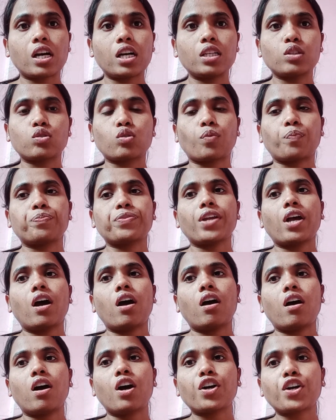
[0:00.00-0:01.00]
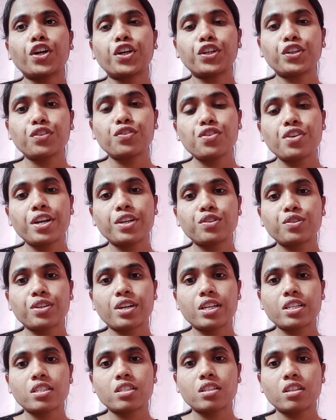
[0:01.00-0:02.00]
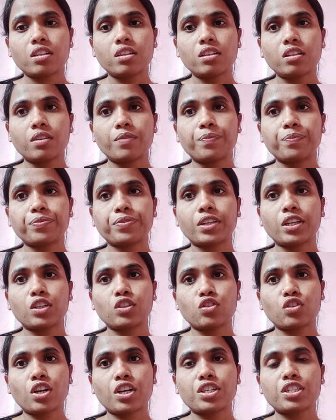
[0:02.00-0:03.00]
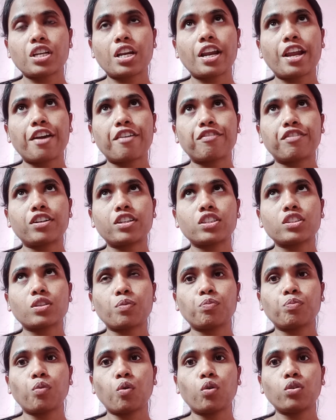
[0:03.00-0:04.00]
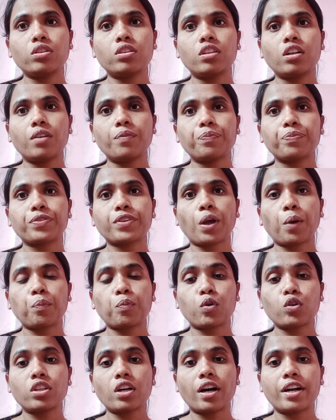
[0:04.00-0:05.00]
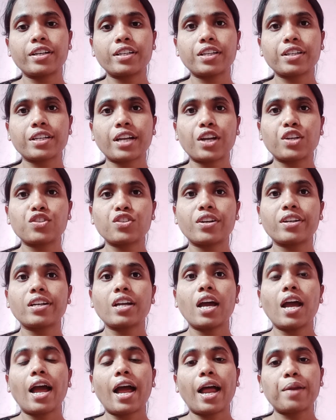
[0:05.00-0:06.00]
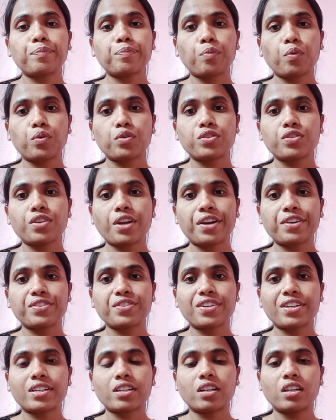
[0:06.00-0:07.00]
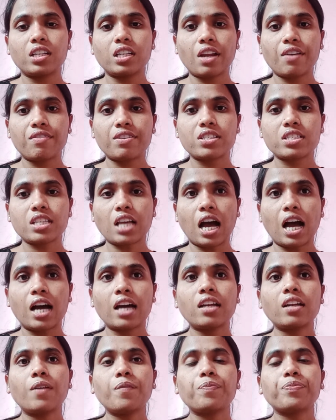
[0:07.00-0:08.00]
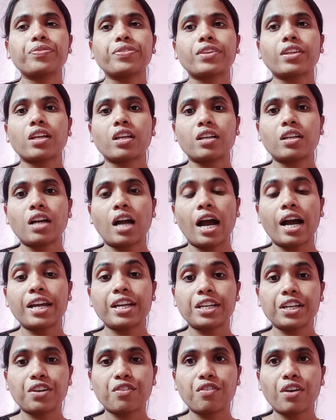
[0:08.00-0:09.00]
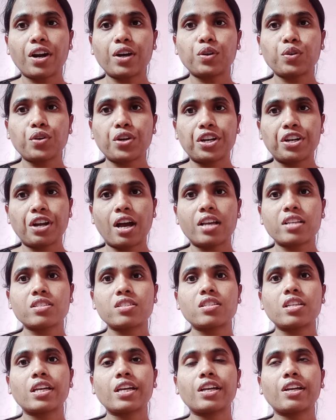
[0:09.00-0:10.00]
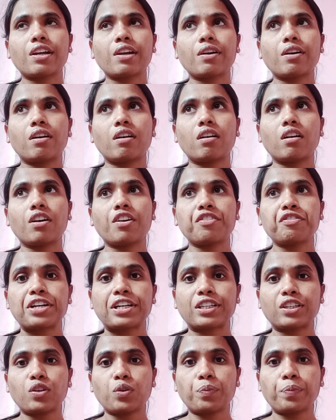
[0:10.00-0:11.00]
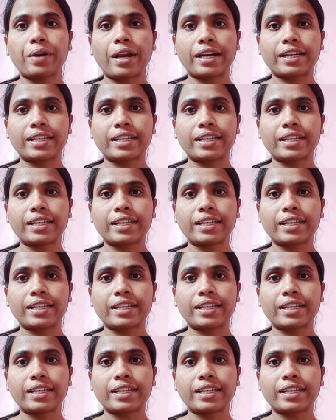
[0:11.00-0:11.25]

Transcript: also. Continue educational efforts, both the undergraduate and postgraduate levels are required to enhance the effective